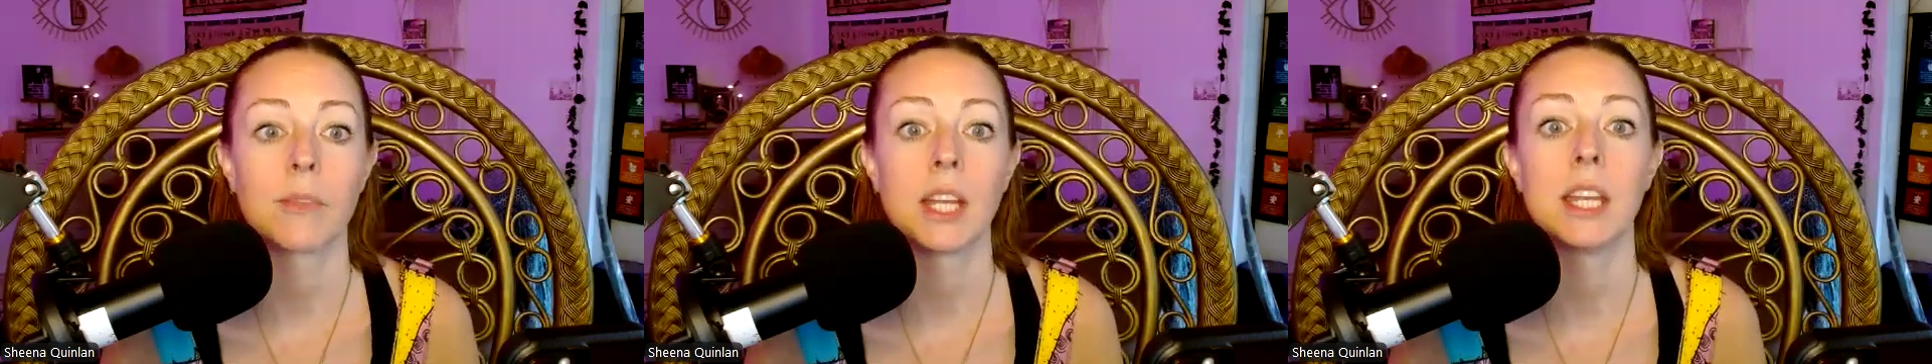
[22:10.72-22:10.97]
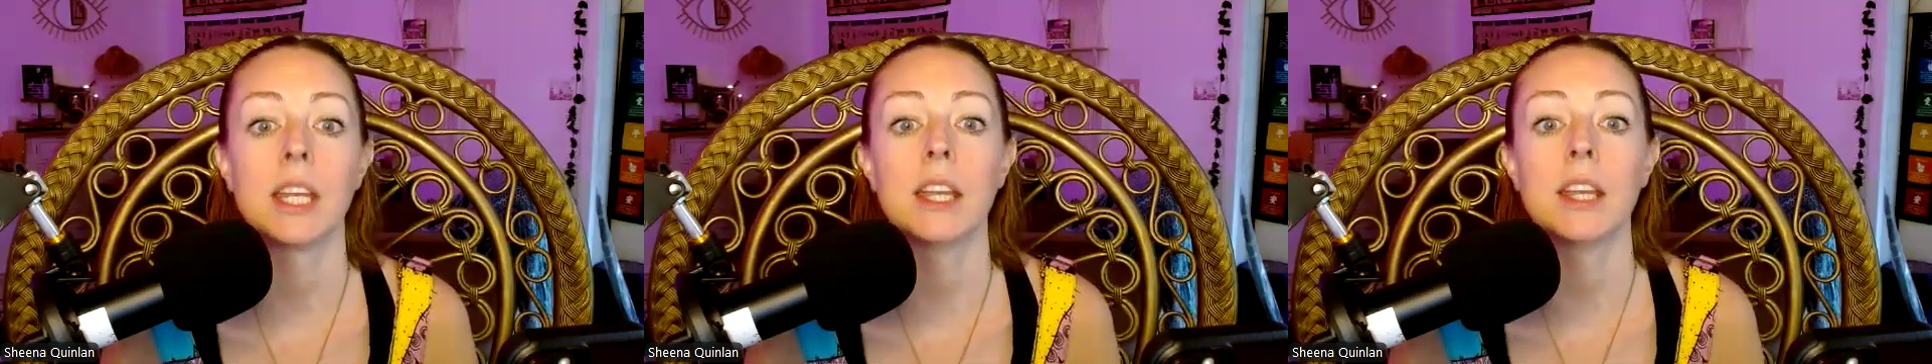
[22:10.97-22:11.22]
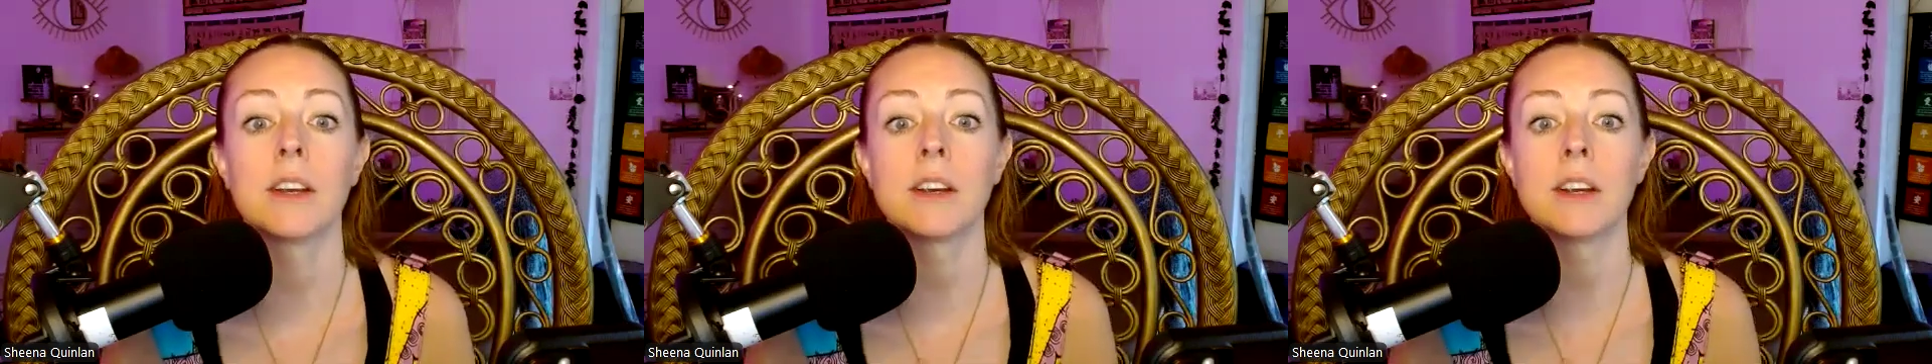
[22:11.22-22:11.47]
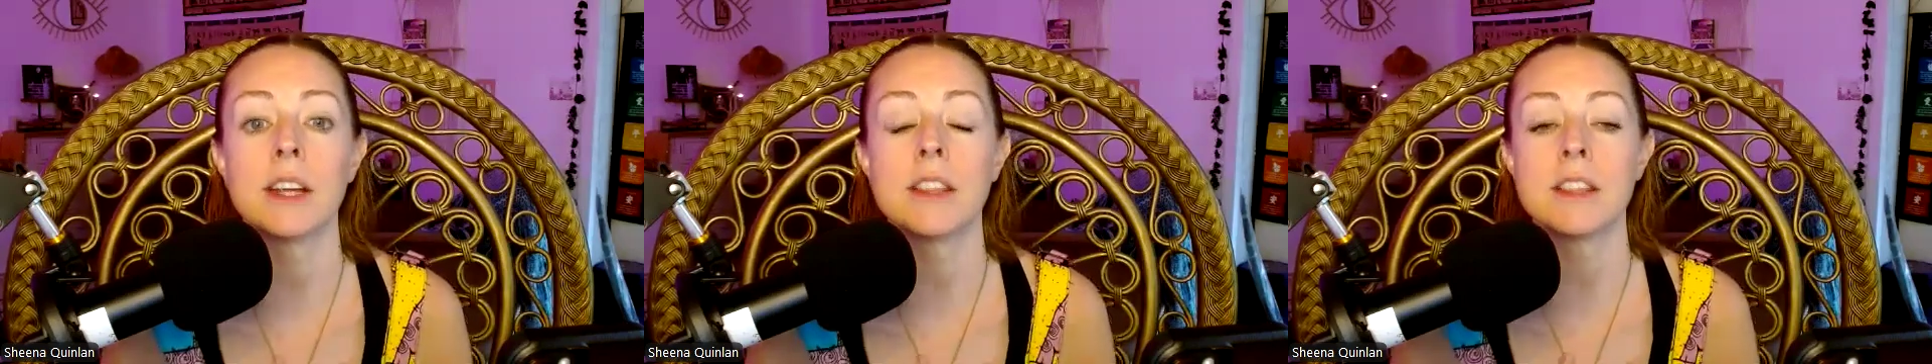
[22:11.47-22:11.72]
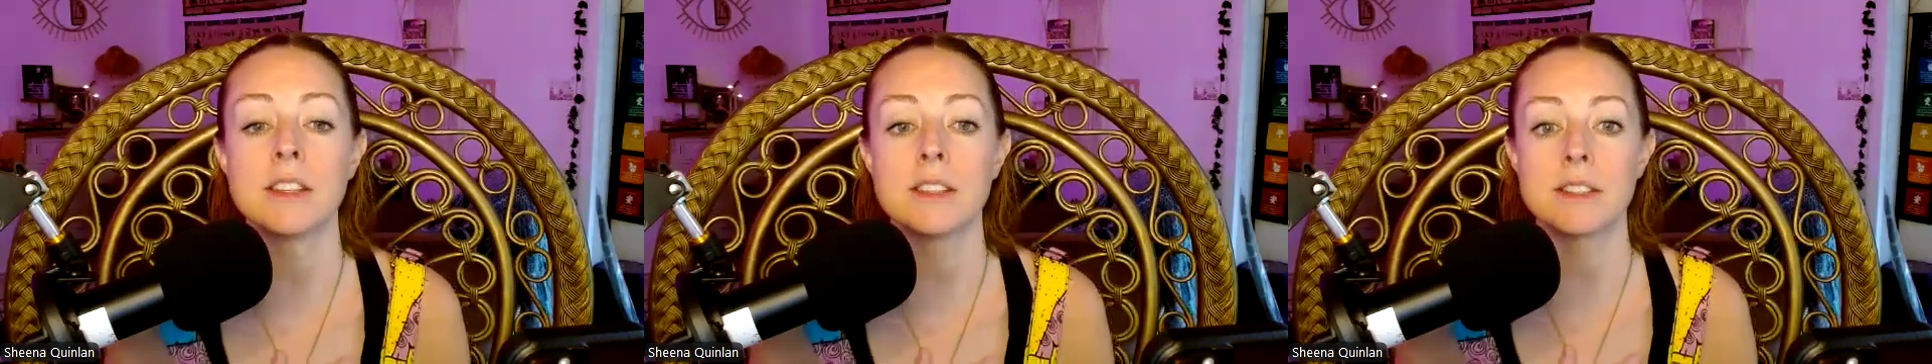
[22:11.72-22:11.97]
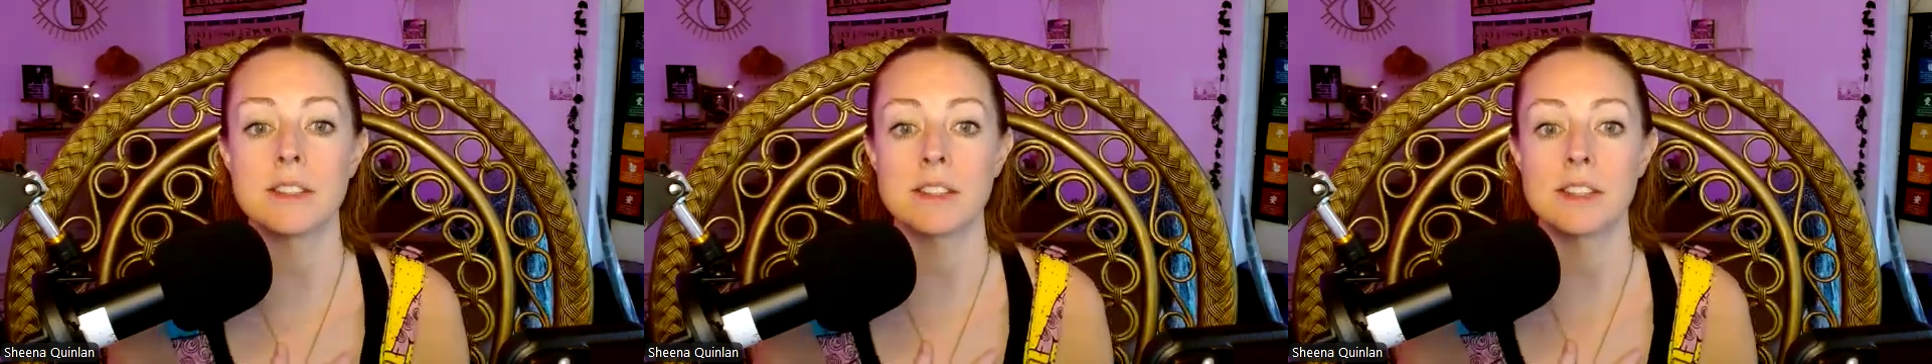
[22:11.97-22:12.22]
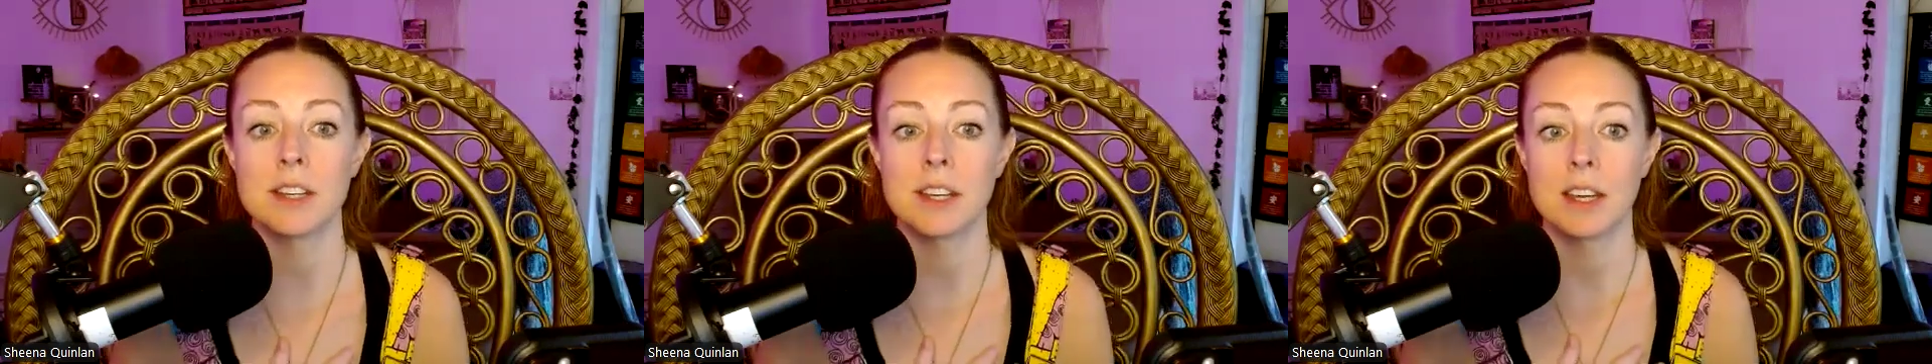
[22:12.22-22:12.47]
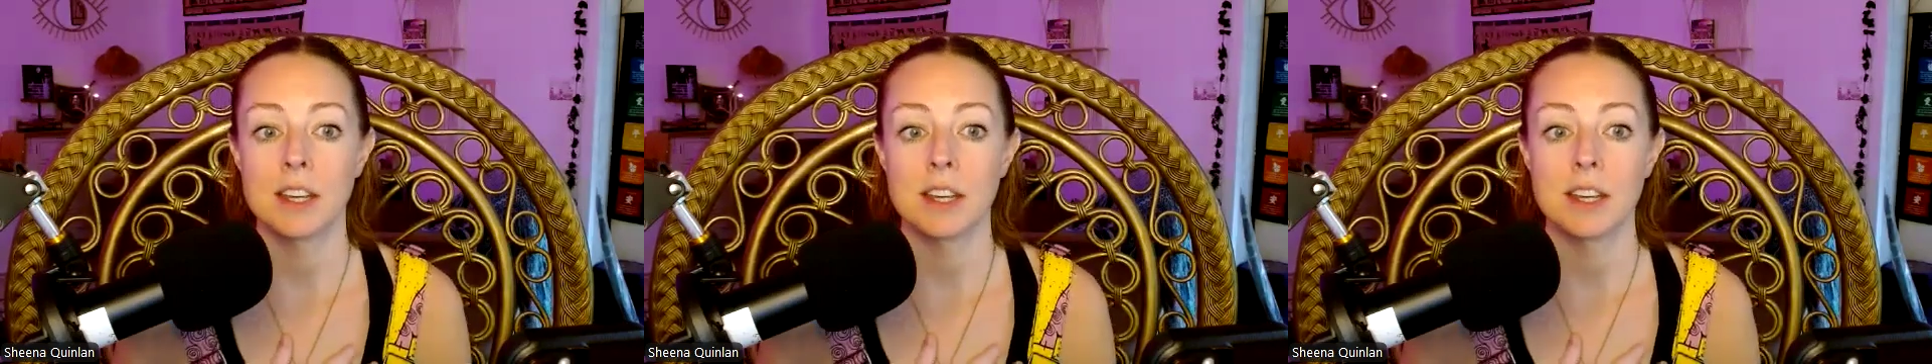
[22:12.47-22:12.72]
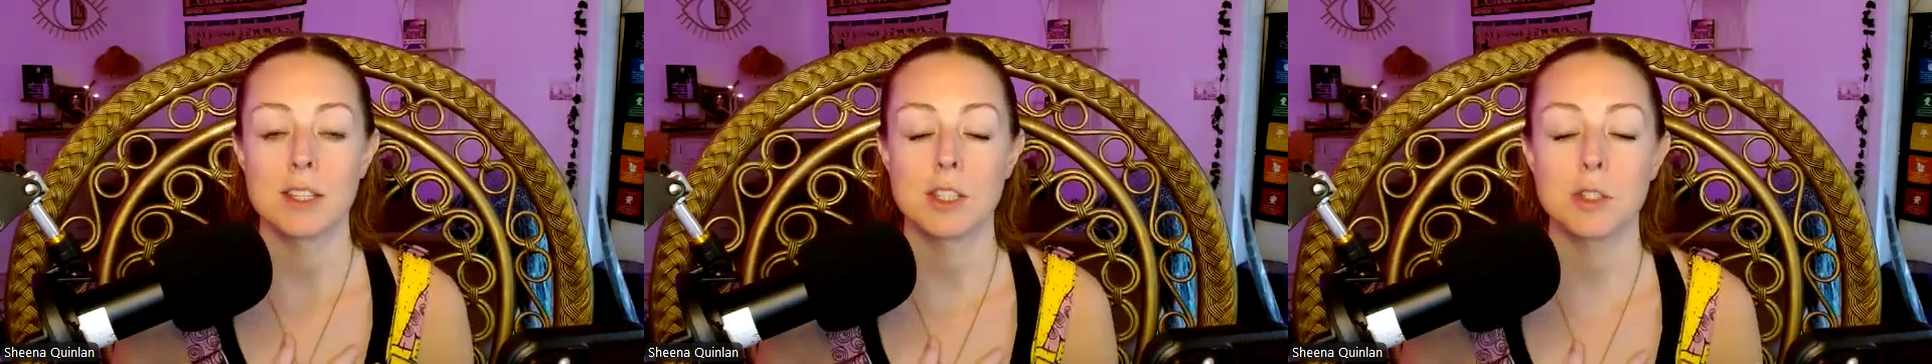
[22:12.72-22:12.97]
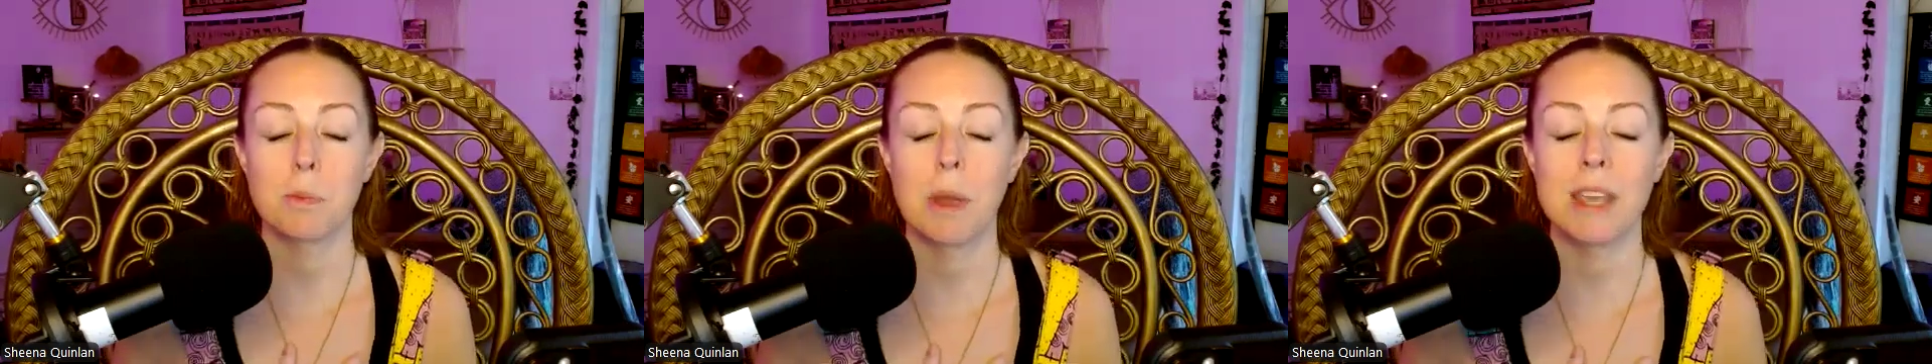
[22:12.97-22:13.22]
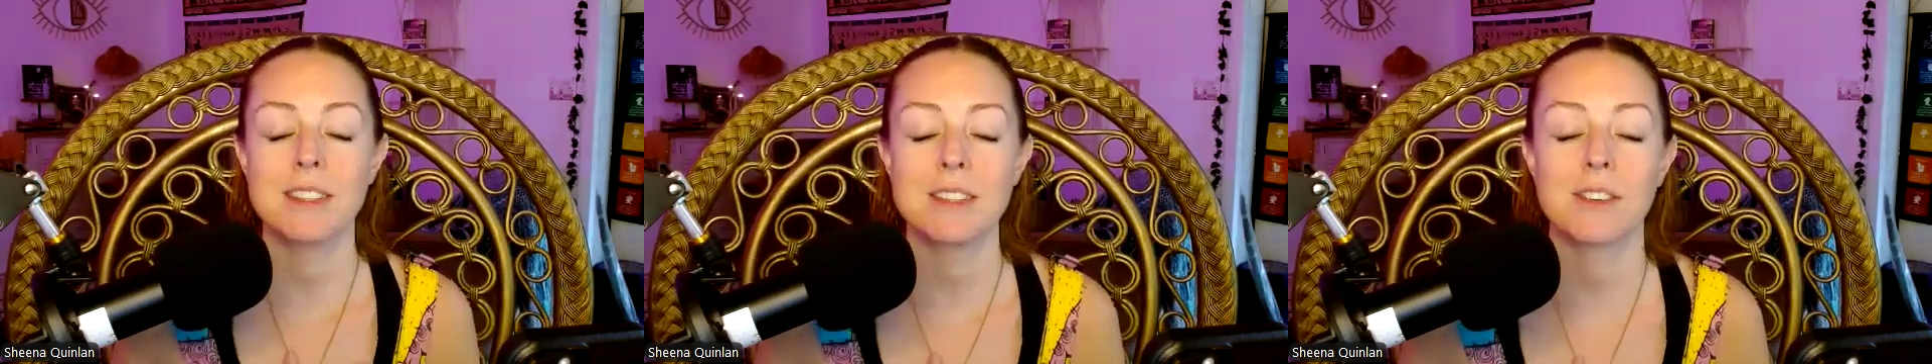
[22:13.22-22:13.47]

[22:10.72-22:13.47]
And here in this space